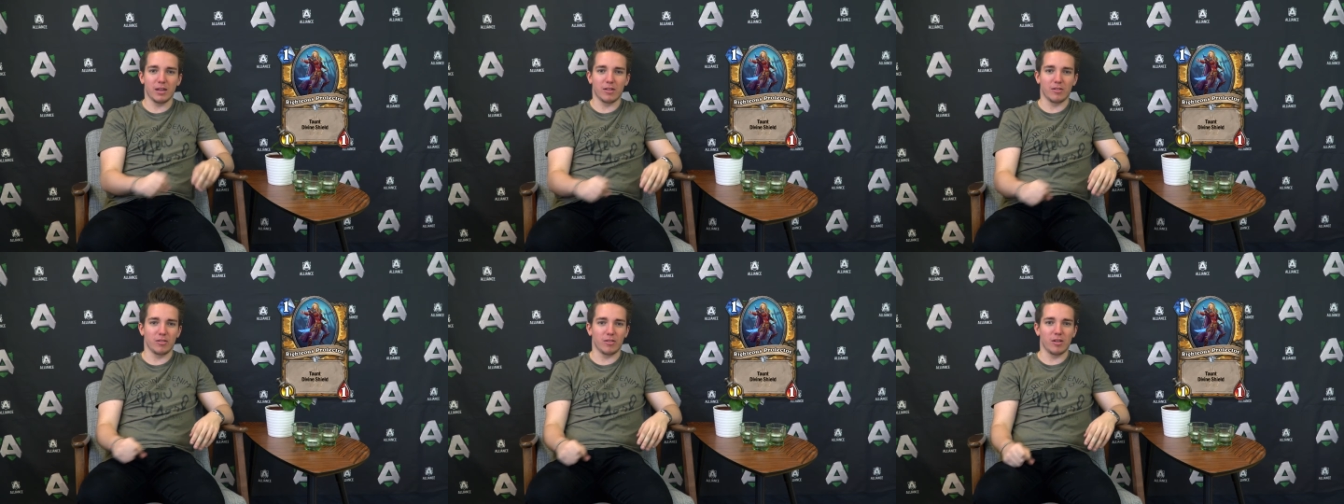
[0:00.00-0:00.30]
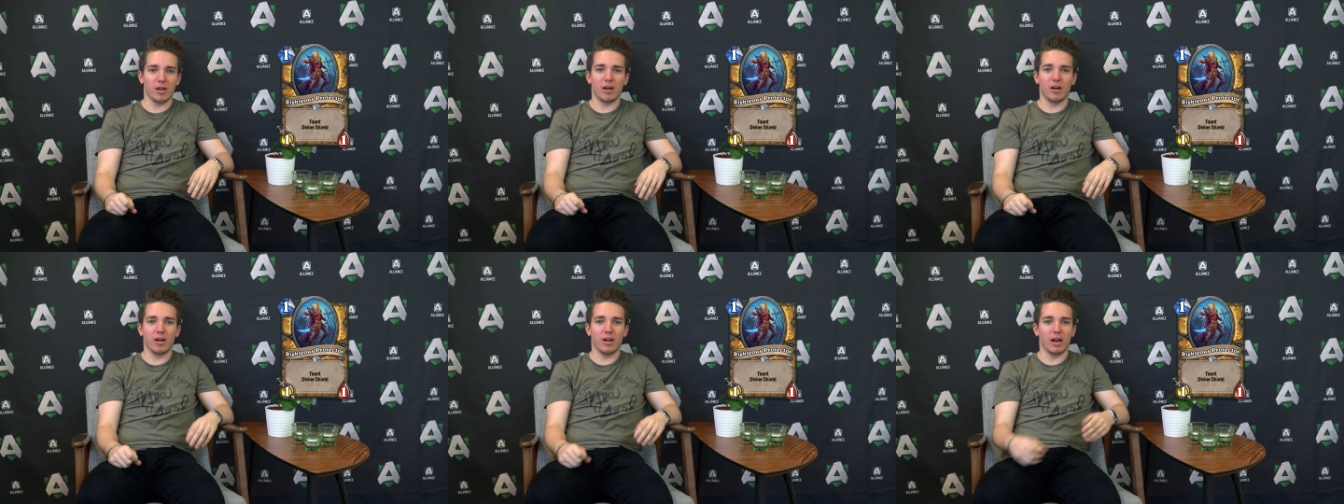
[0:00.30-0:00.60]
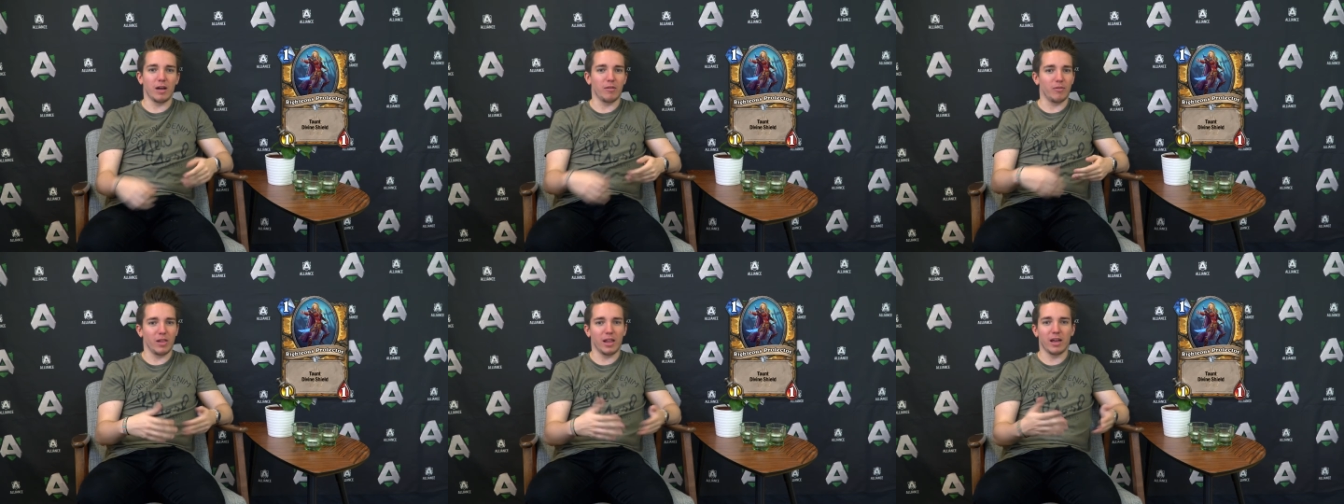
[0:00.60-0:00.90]
It's not
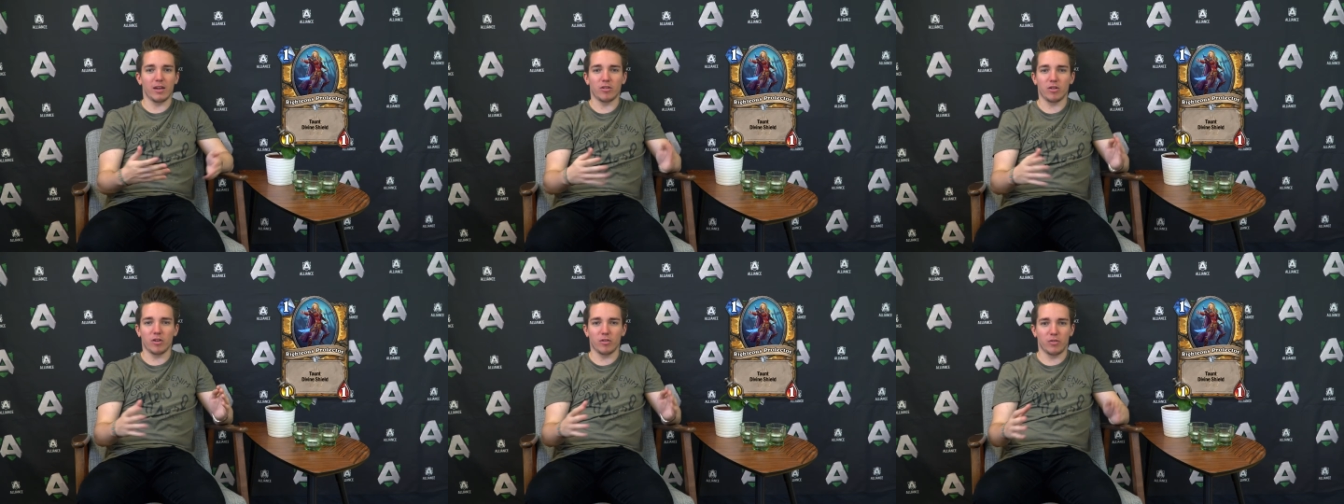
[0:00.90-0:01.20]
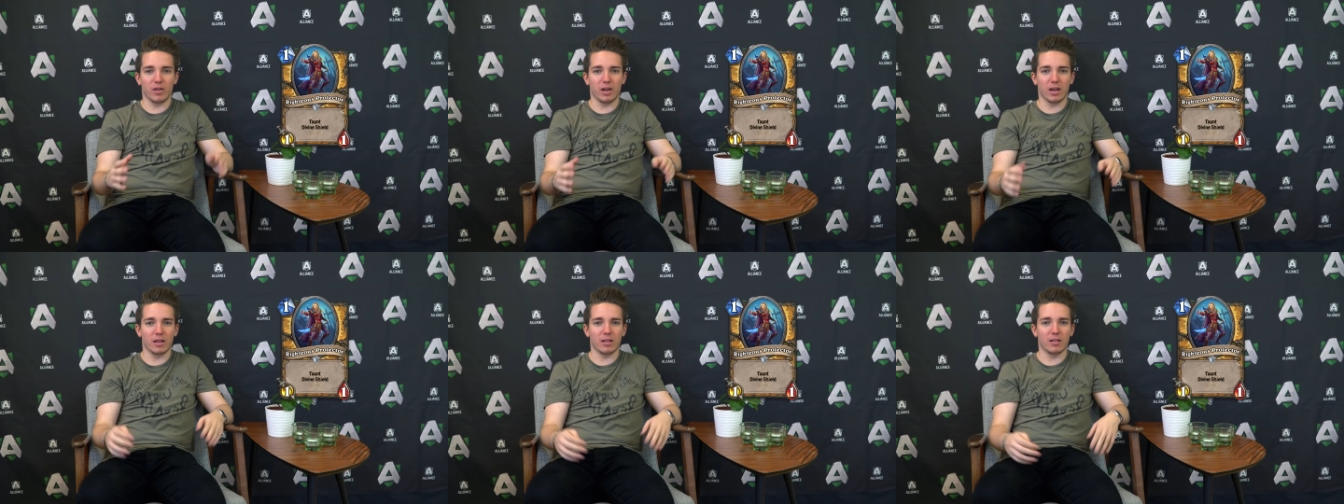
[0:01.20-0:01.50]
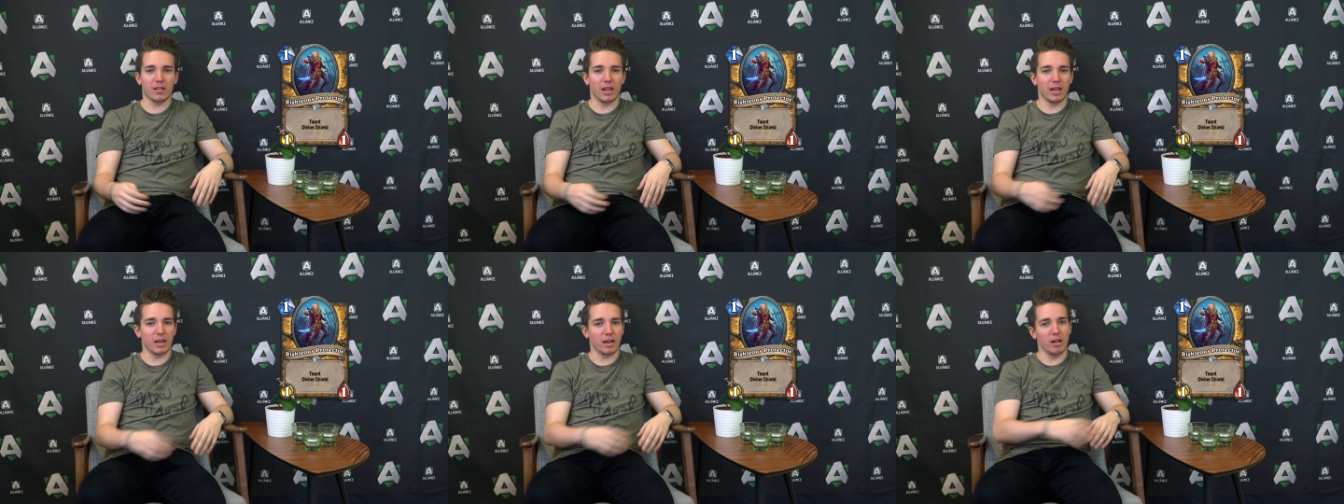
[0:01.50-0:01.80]
a flash
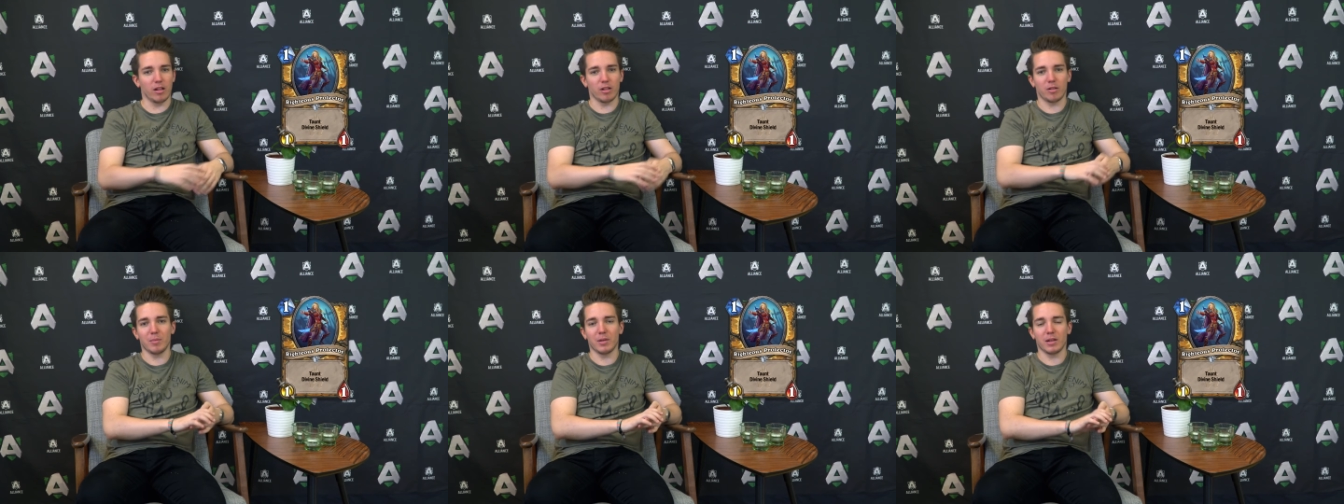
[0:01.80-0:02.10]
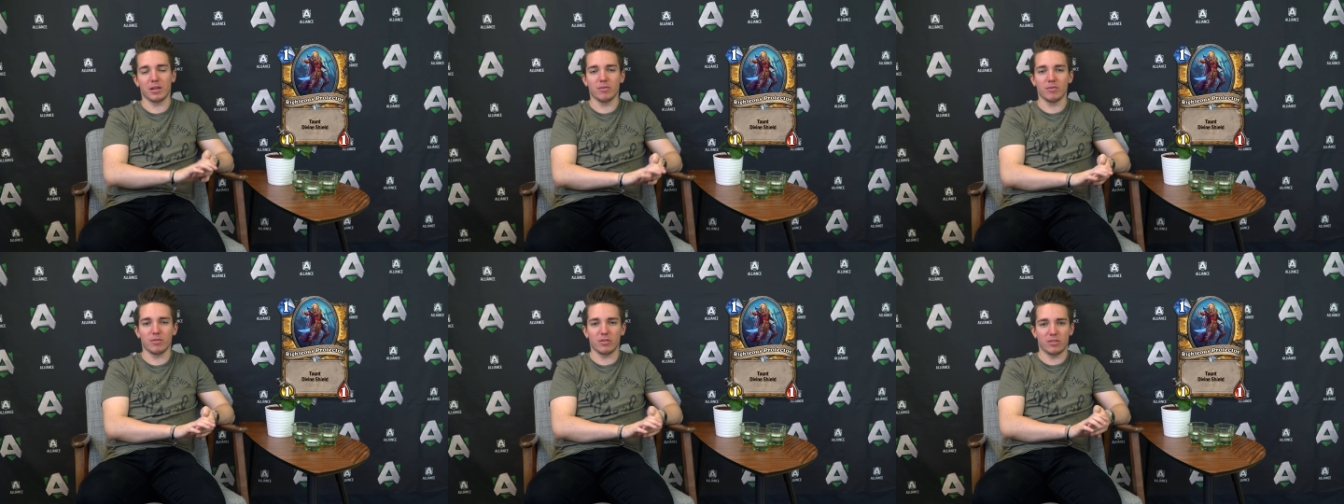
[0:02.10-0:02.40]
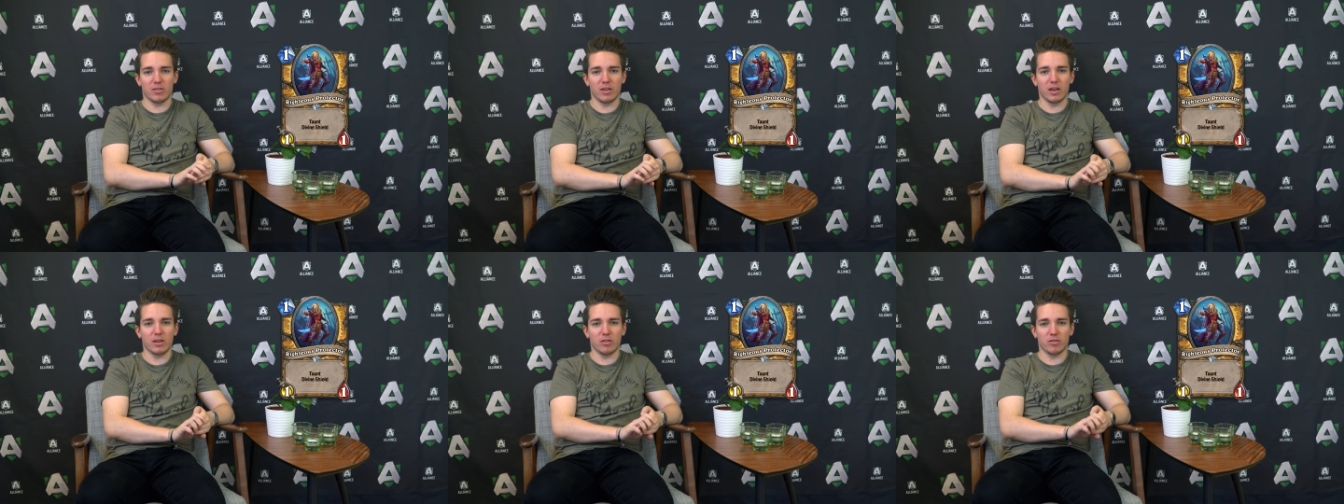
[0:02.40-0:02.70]
effect like Ultimate
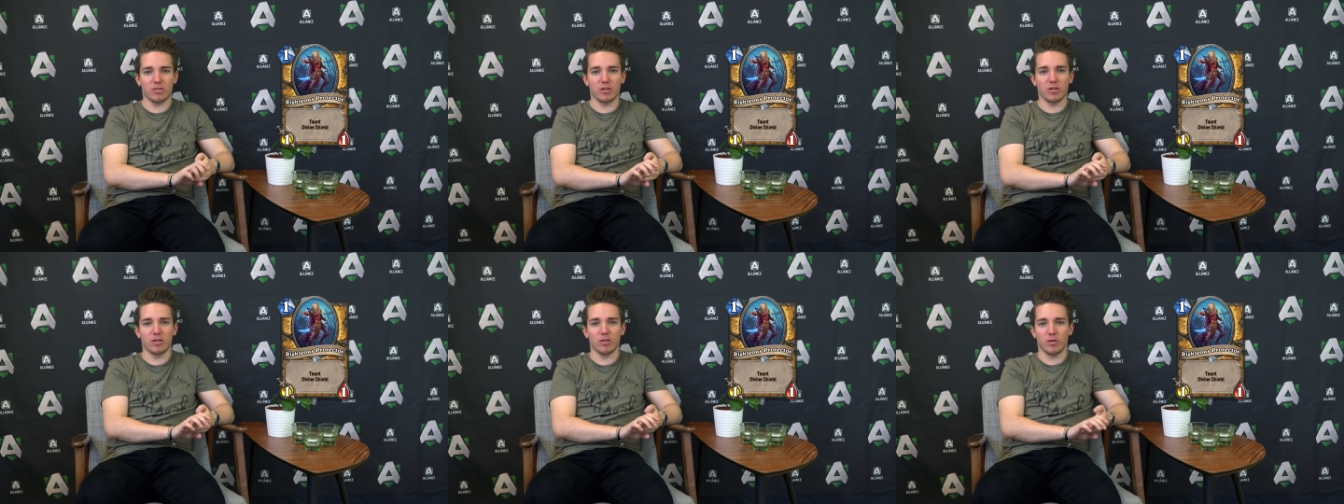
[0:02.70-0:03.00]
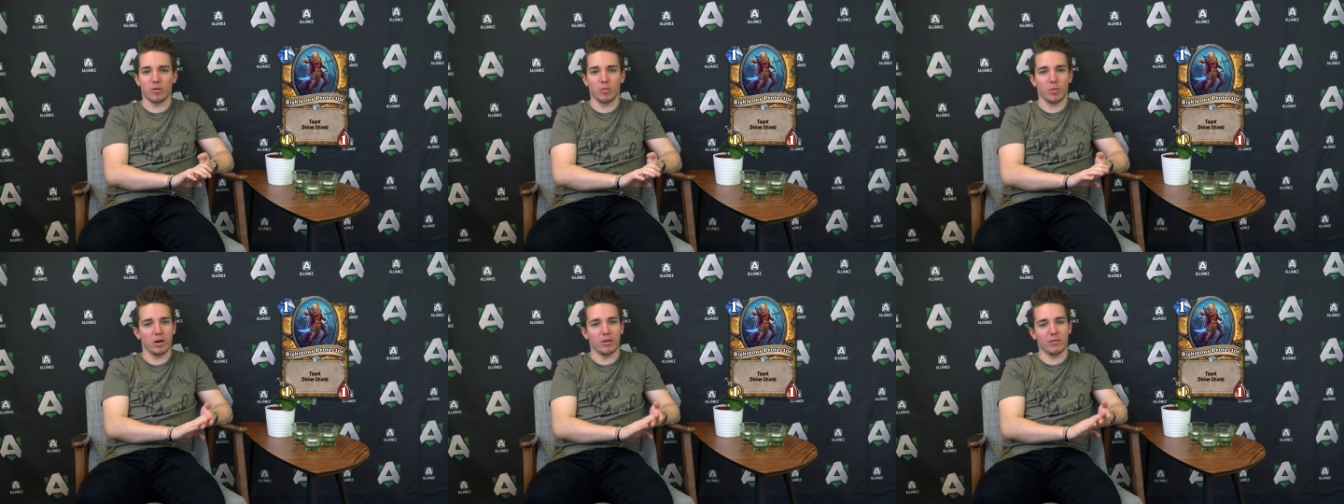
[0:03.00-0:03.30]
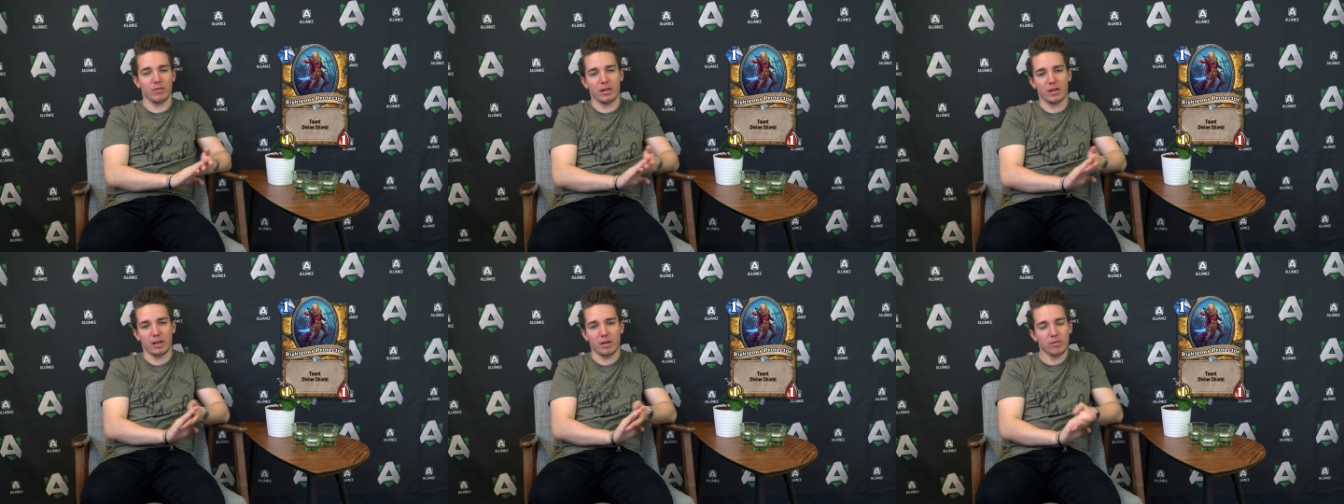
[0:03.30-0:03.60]
Infestation or one
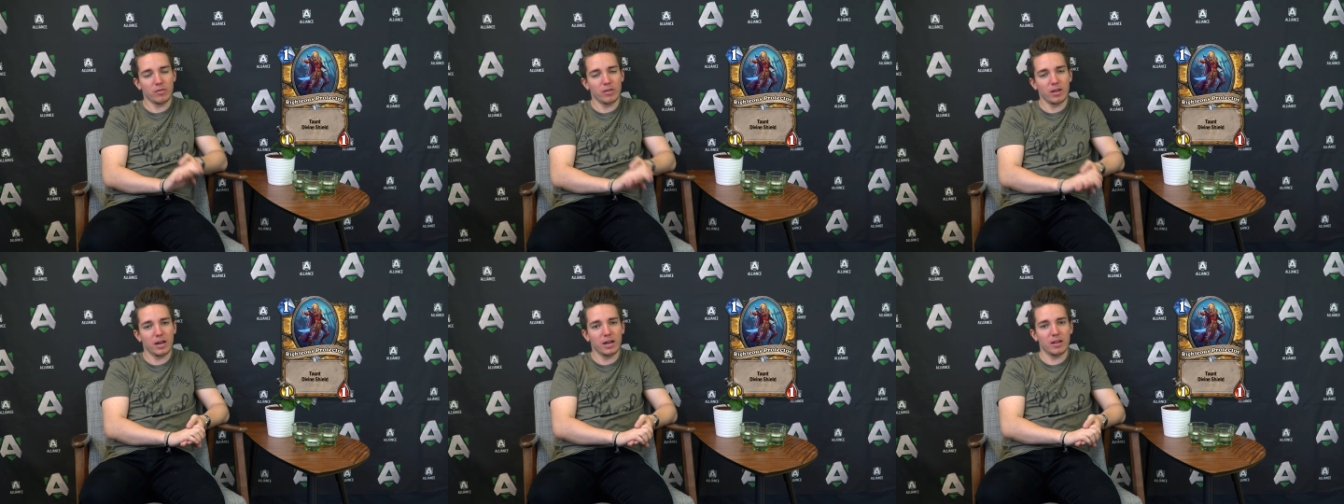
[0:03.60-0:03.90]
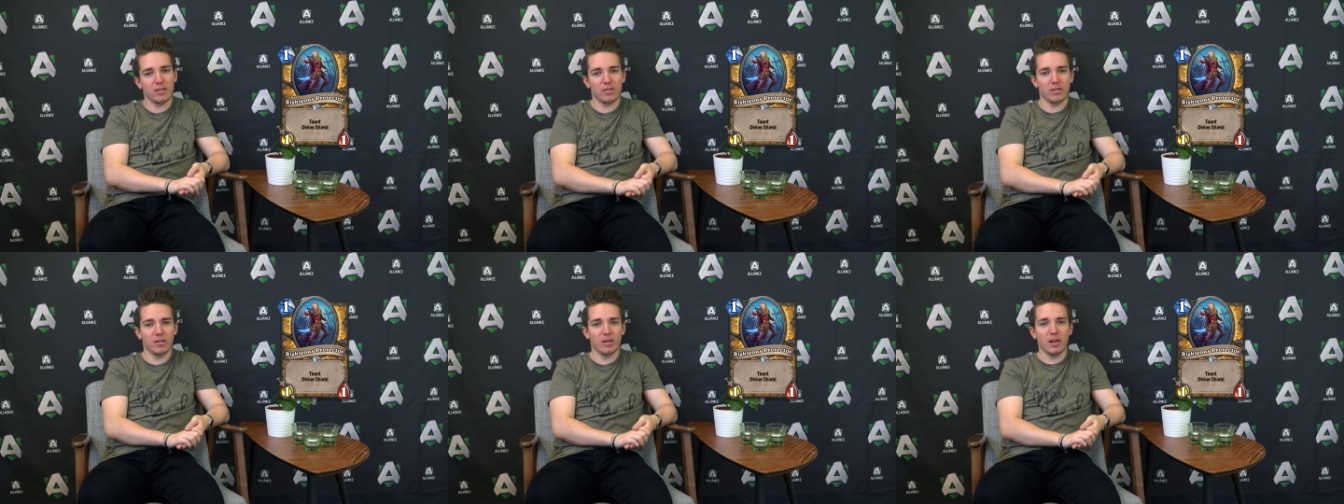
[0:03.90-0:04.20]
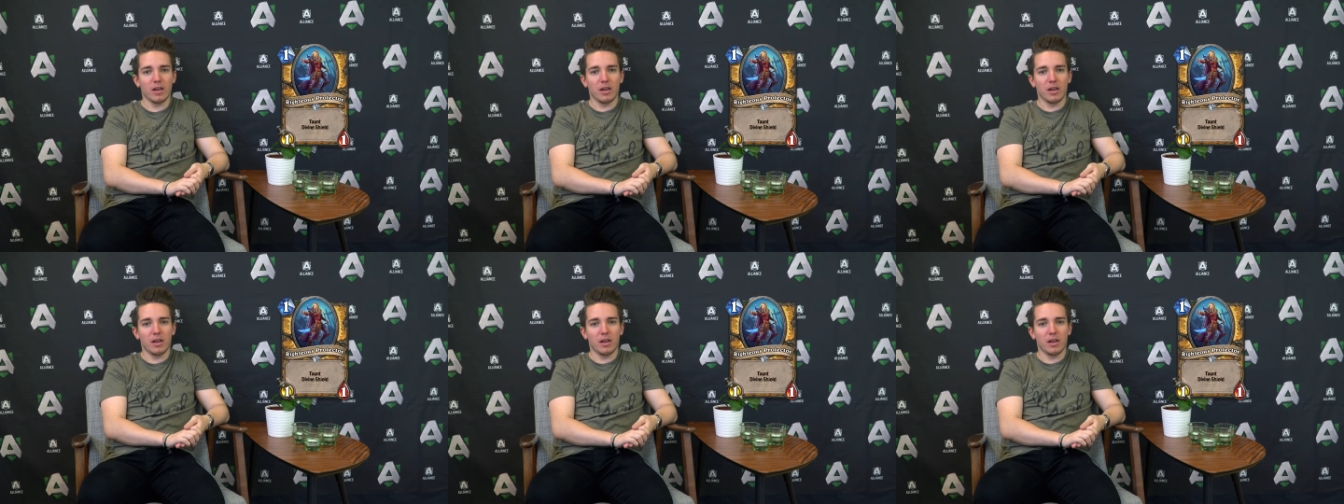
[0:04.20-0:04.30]
of the Death Knights.